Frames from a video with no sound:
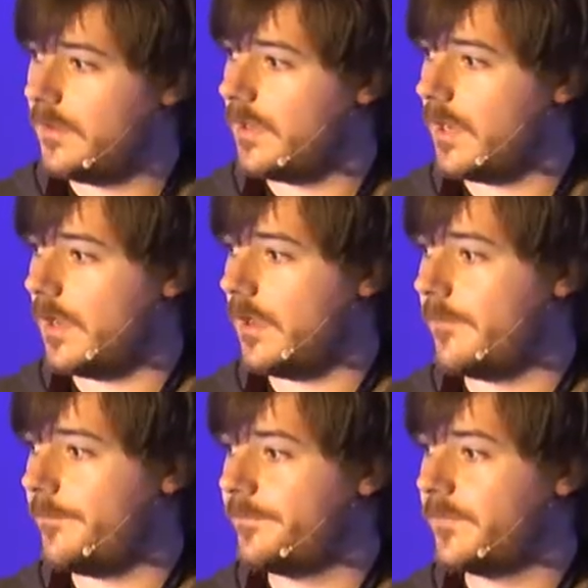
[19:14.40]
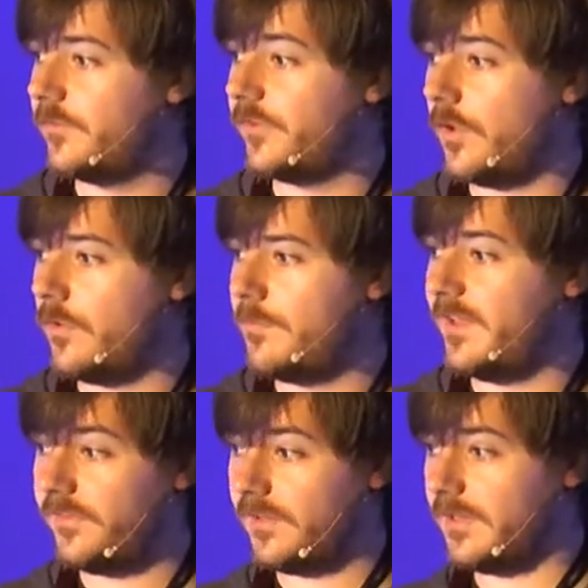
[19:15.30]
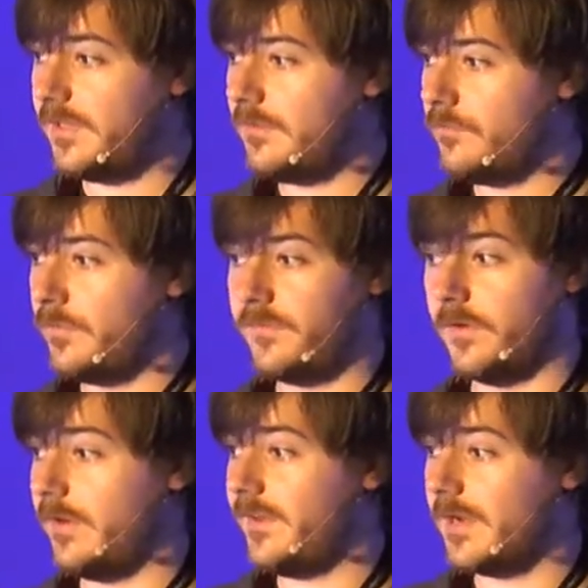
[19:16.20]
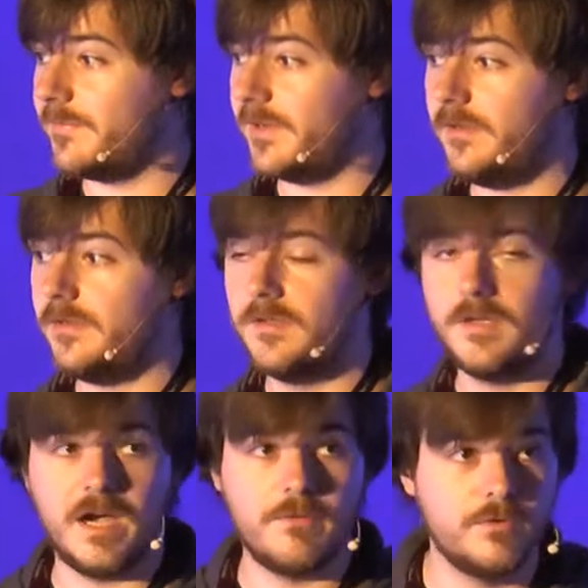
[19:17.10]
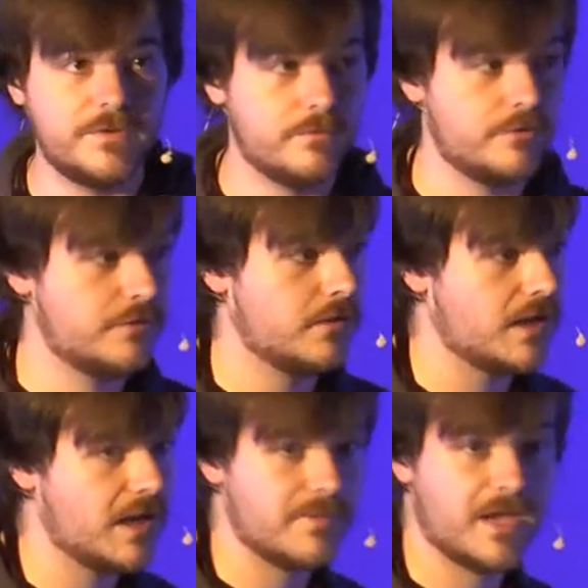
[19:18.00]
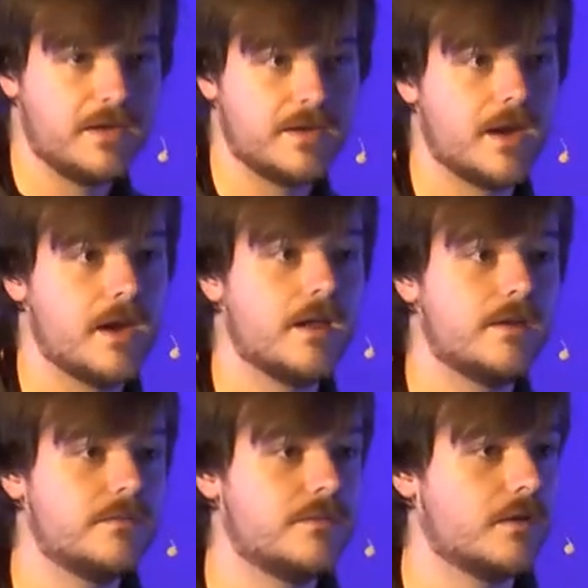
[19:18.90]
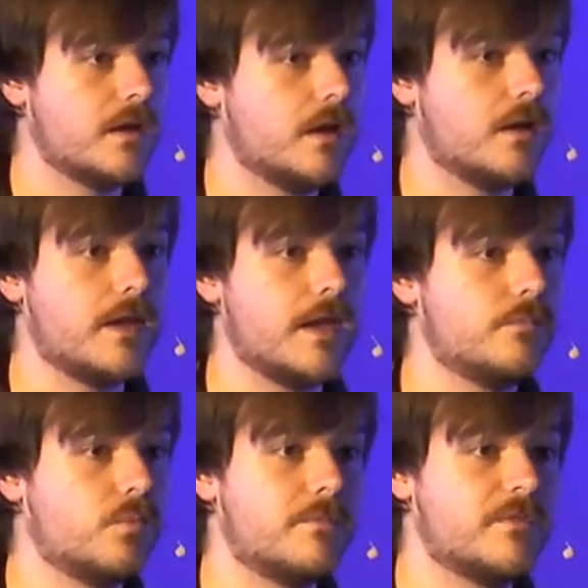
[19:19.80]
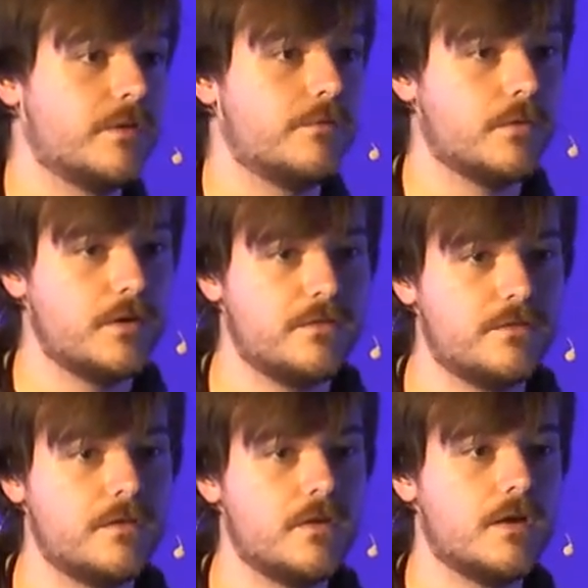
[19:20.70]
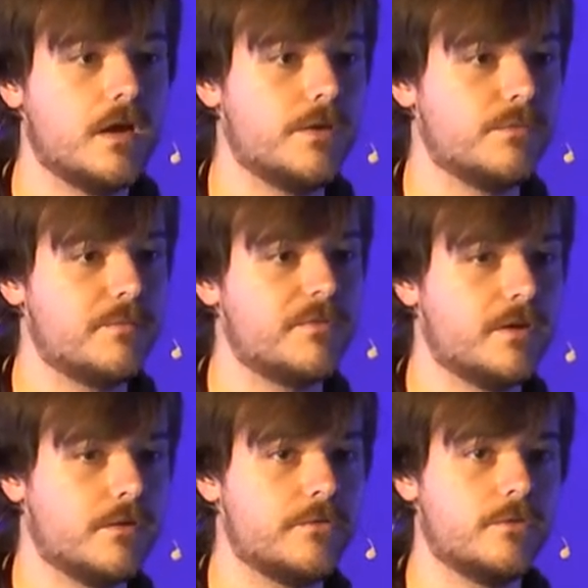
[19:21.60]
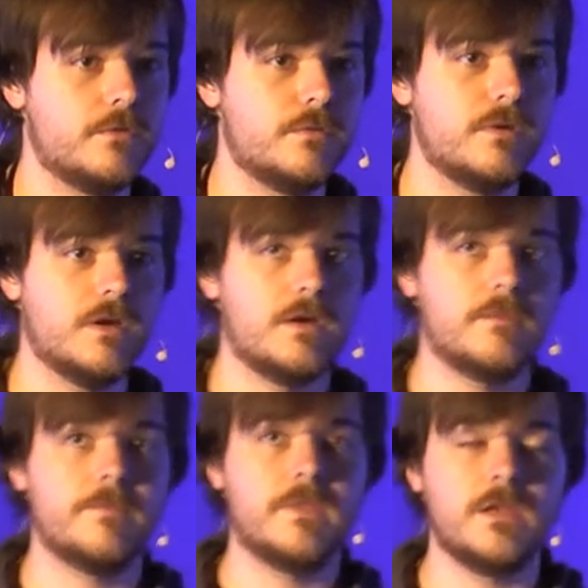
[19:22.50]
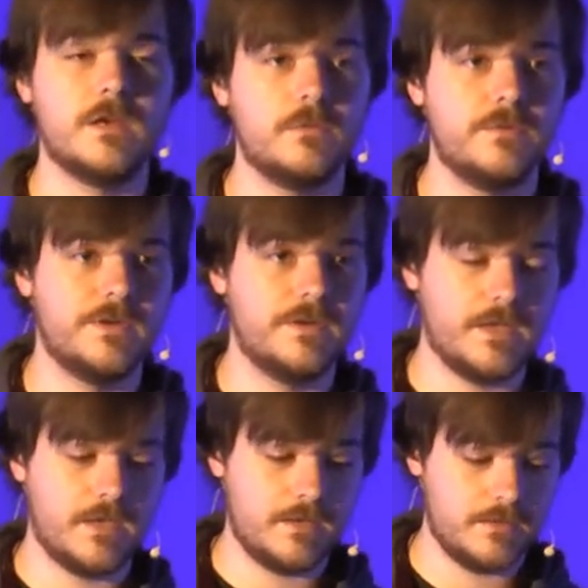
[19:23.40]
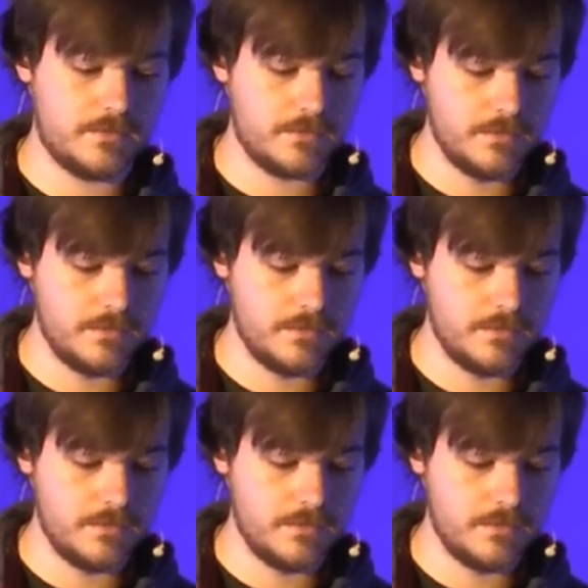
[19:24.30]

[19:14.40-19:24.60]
Um, so basically, we started the company. I wrote the original iPad and uh, and website for it. Uh, the website also um, included a